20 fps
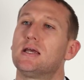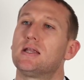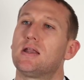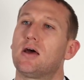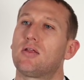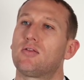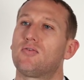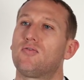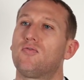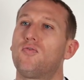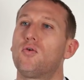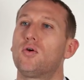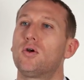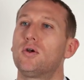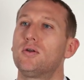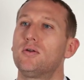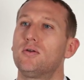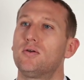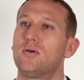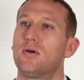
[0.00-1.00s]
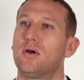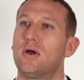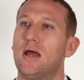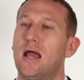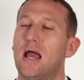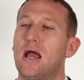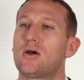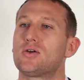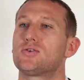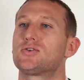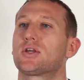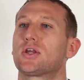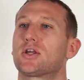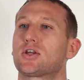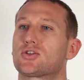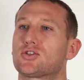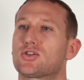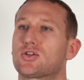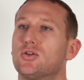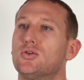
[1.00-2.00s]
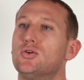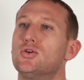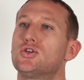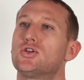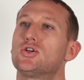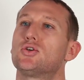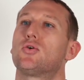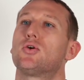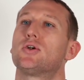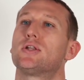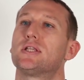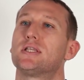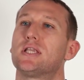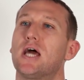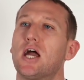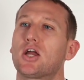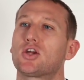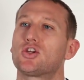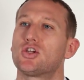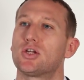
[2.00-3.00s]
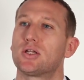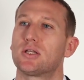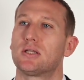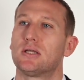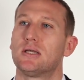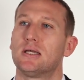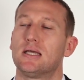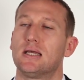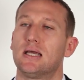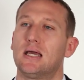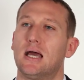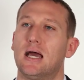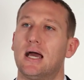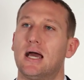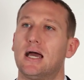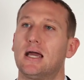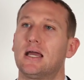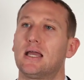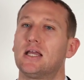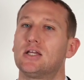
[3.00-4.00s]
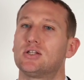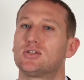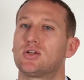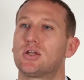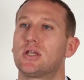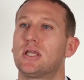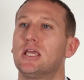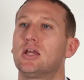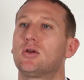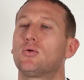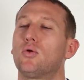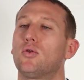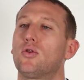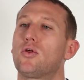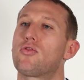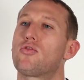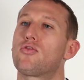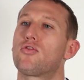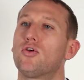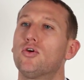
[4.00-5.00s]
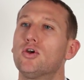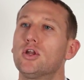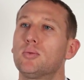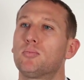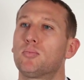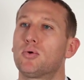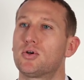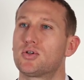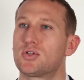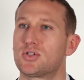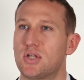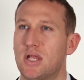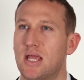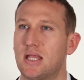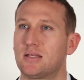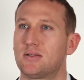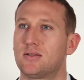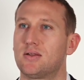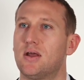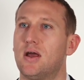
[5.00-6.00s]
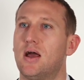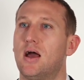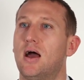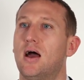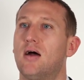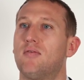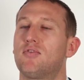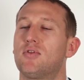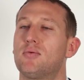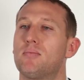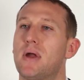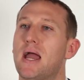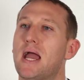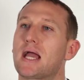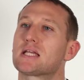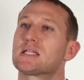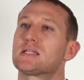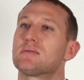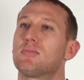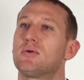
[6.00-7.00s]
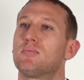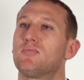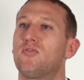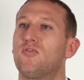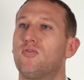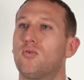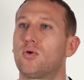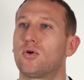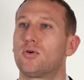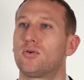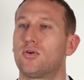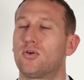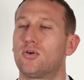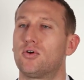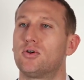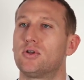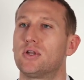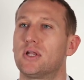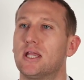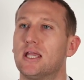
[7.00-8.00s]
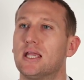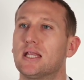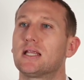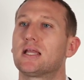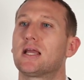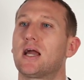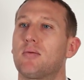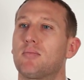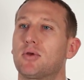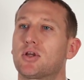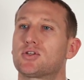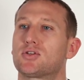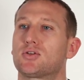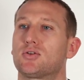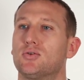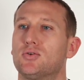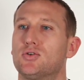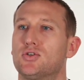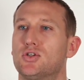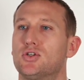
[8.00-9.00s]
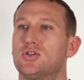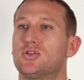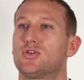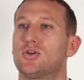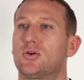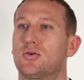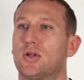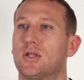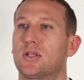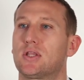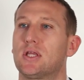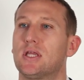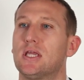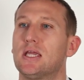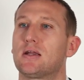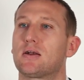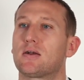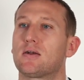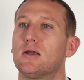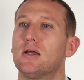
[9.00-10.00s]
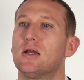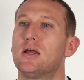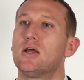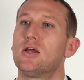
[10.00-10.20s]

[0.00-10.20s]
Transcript: Now, the foreign housing exclusion or deduction is equal to 30% of the maximum foreign earned income exclusion during the year.